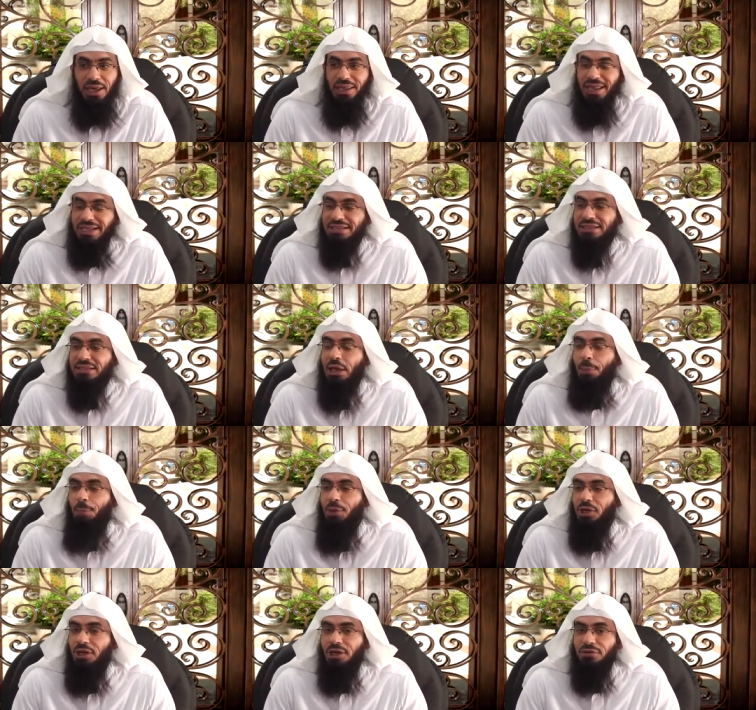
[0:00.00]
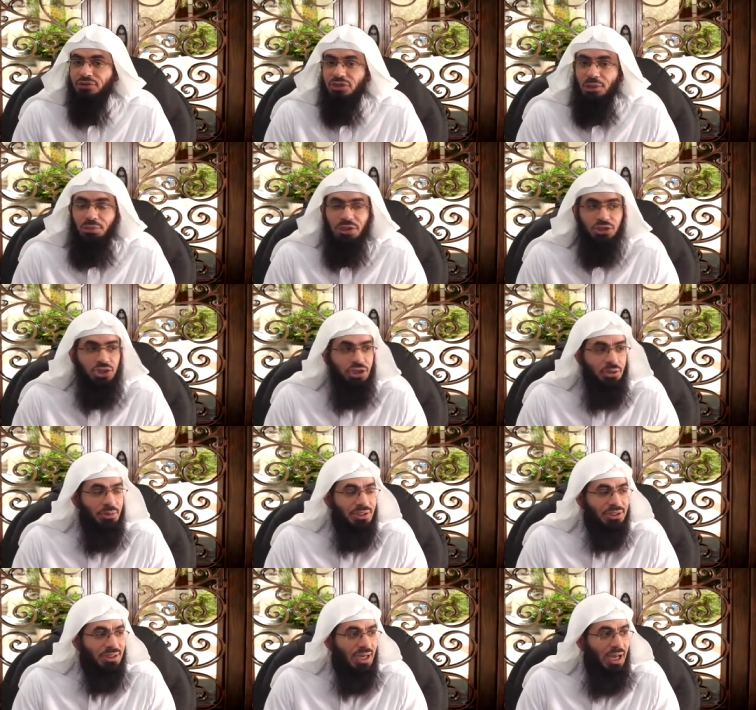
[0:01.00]
And that's the opinion of some
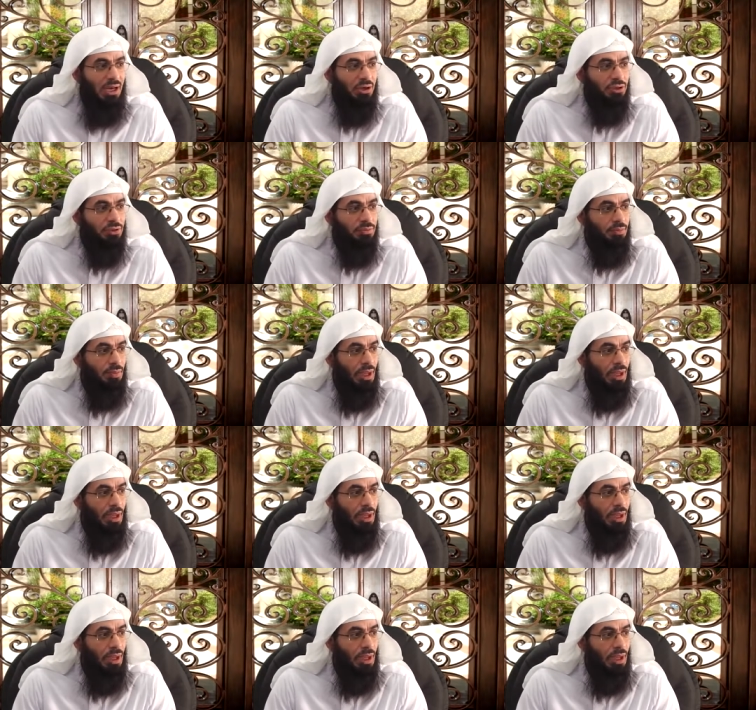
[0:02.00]
legitimate scholars.